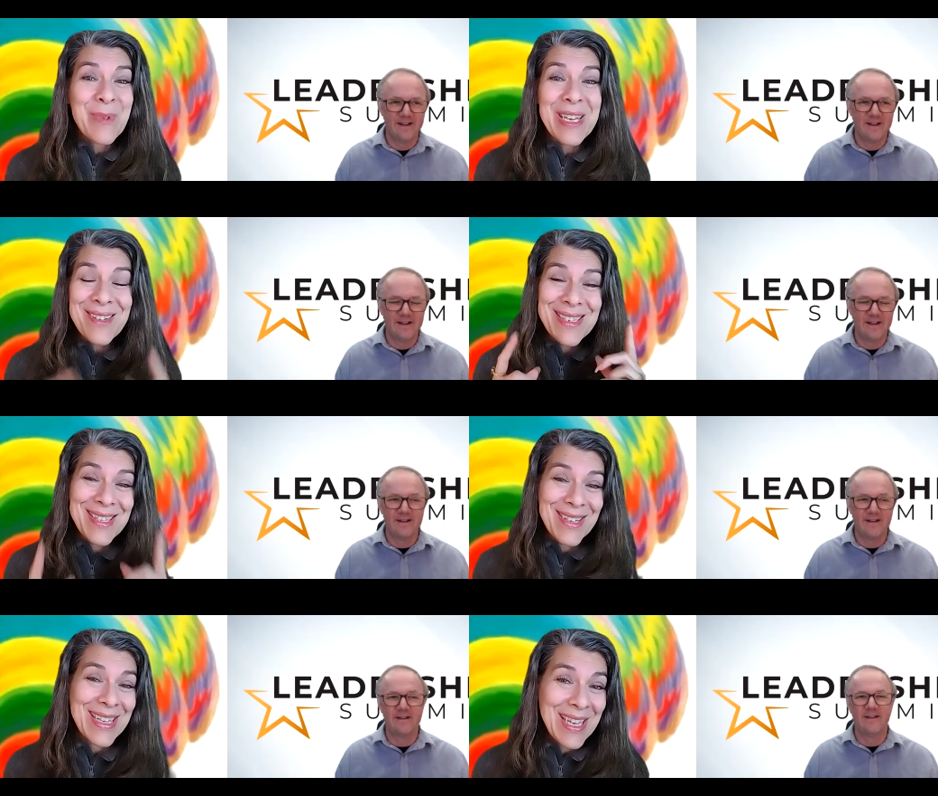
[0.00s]
Speaker 1: speakers.
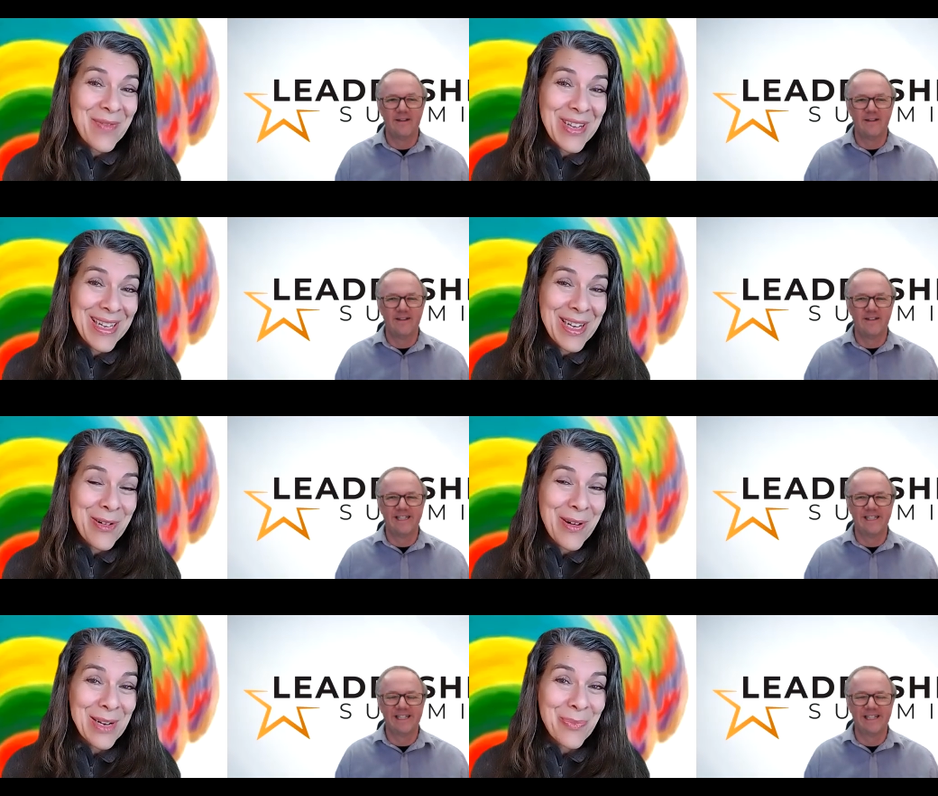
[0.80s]
They're giving
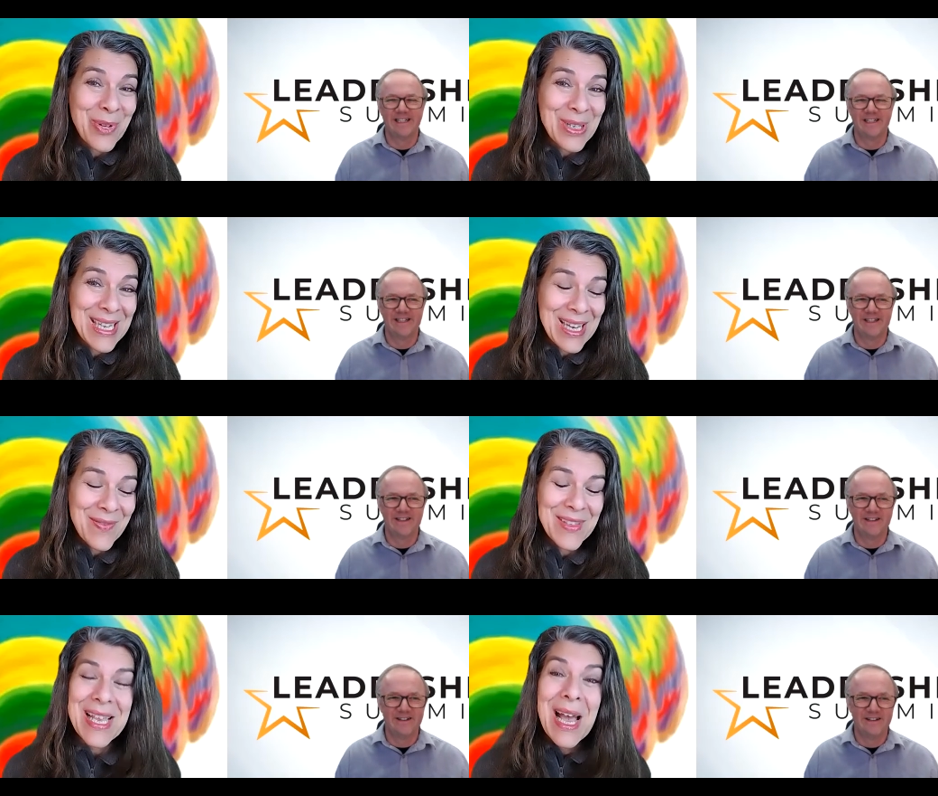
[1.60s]
incredible gifts.
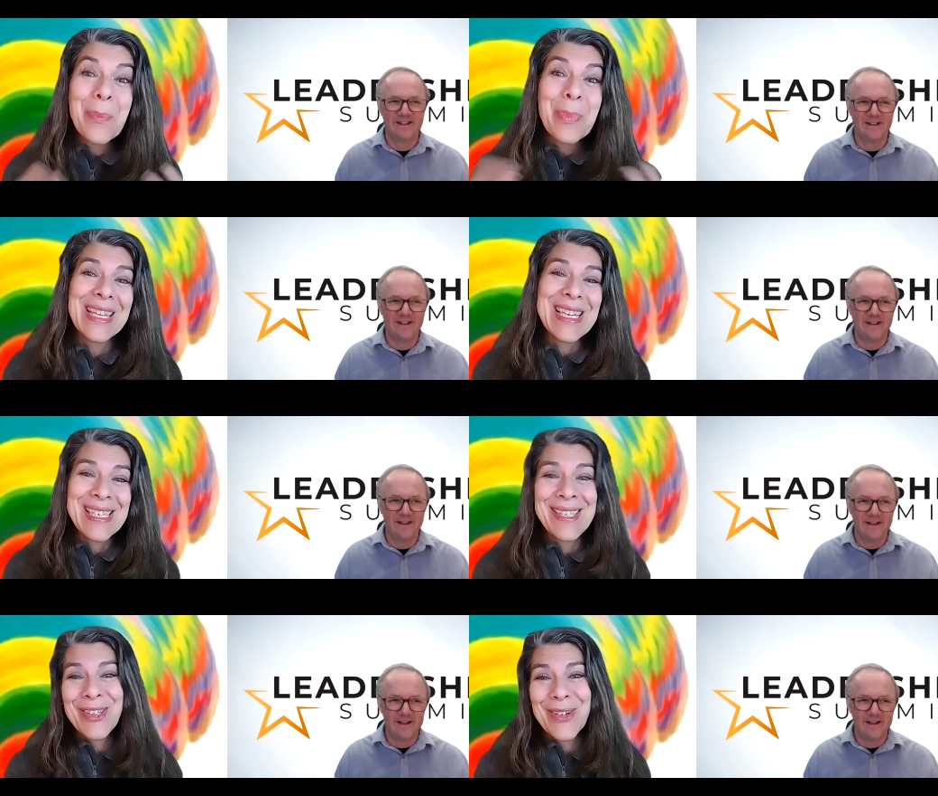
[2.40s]

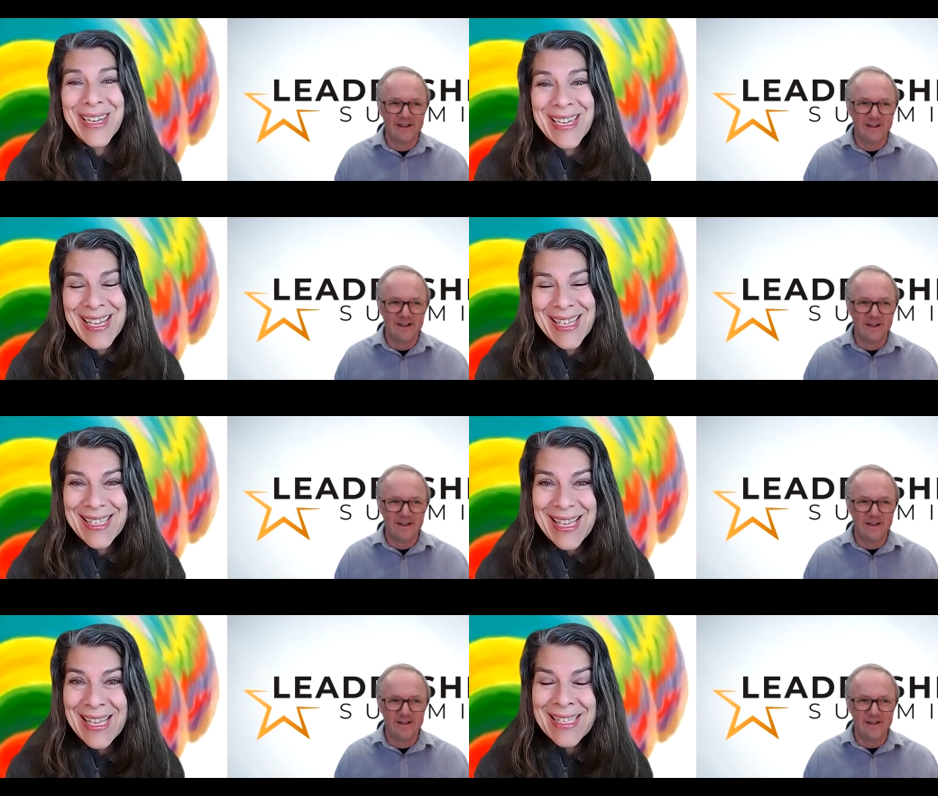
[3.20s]
Please join us.
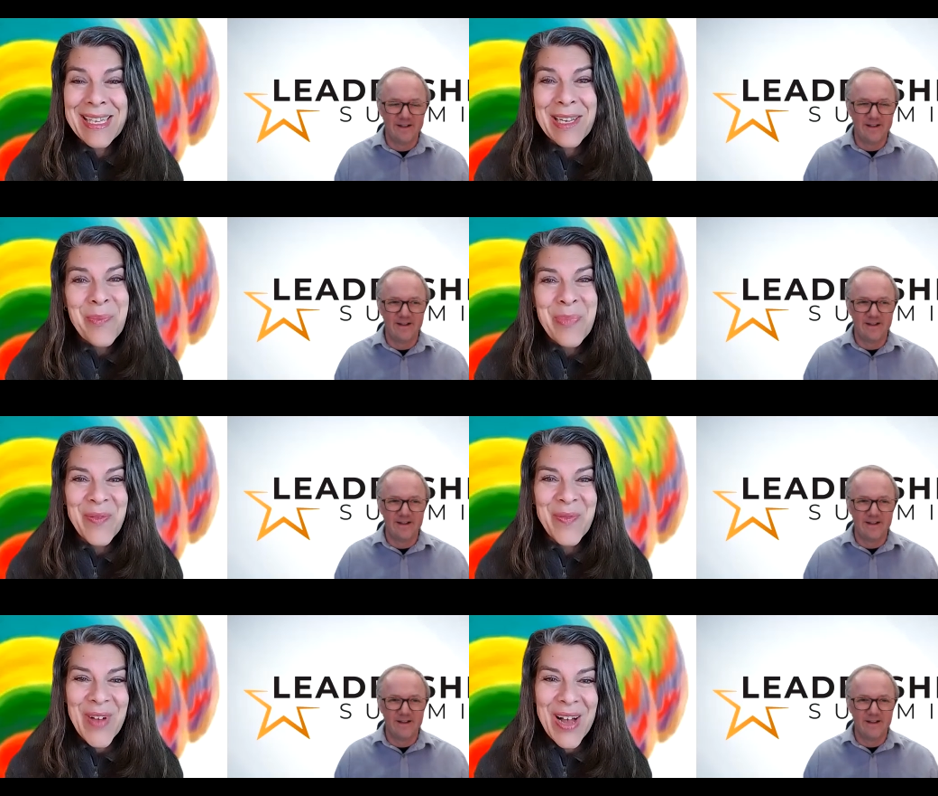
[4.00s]
It's going to
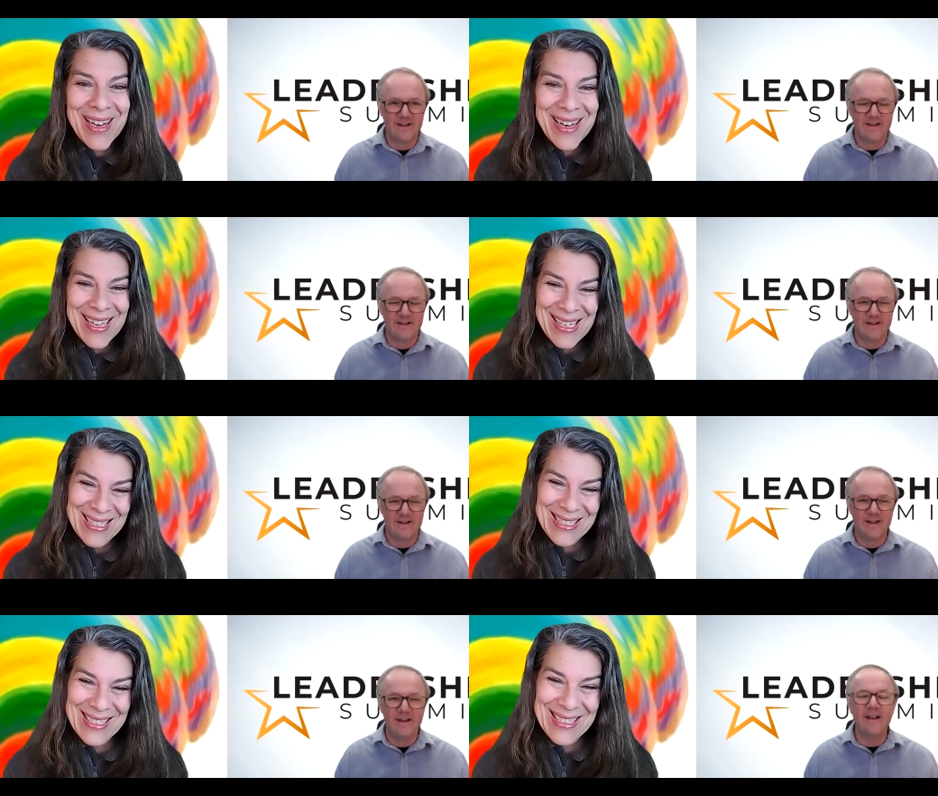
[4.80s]
be fun.
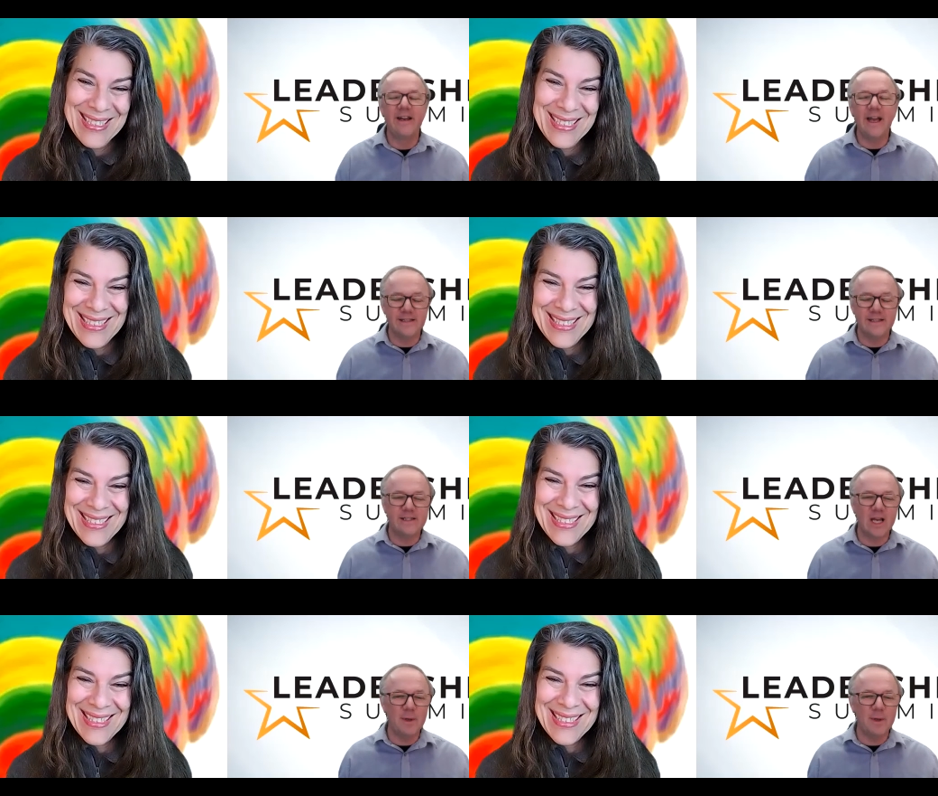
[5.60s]
Speaker 2: It is. It's
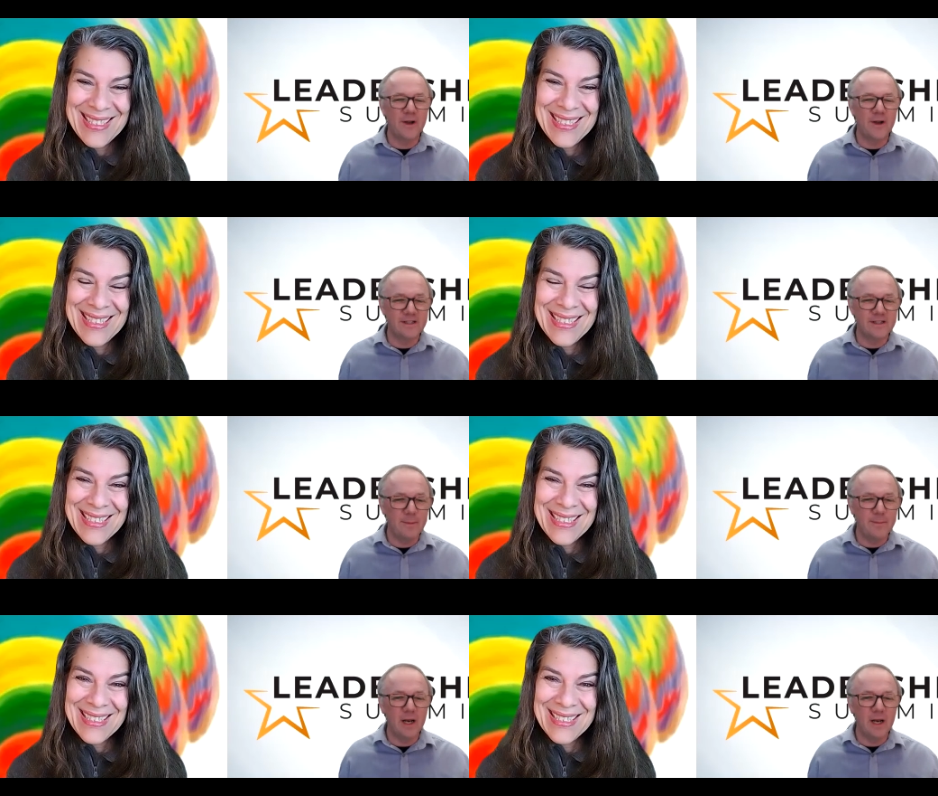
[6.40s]
going to be fun. It's going to
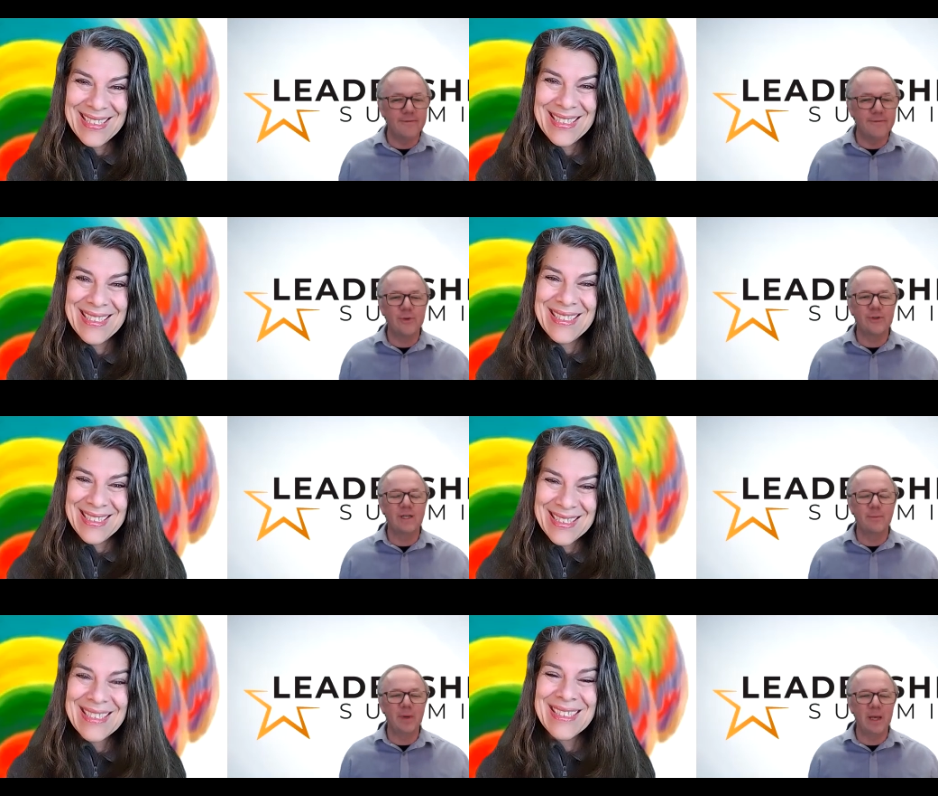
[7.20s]
be a lot of
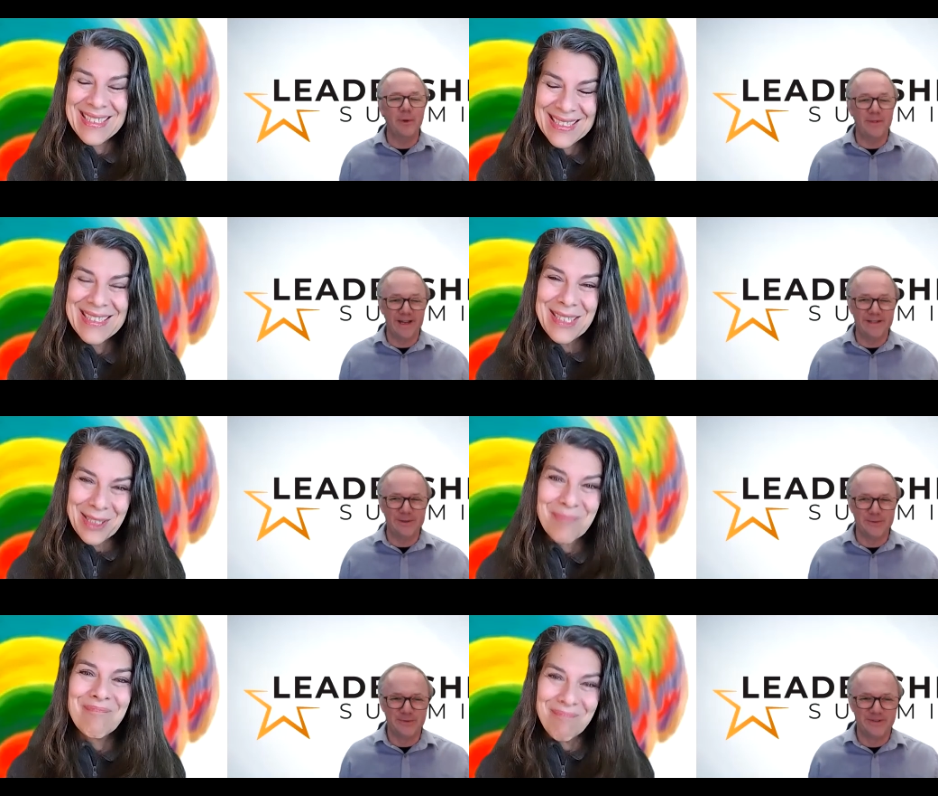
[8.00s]
interesting people there too.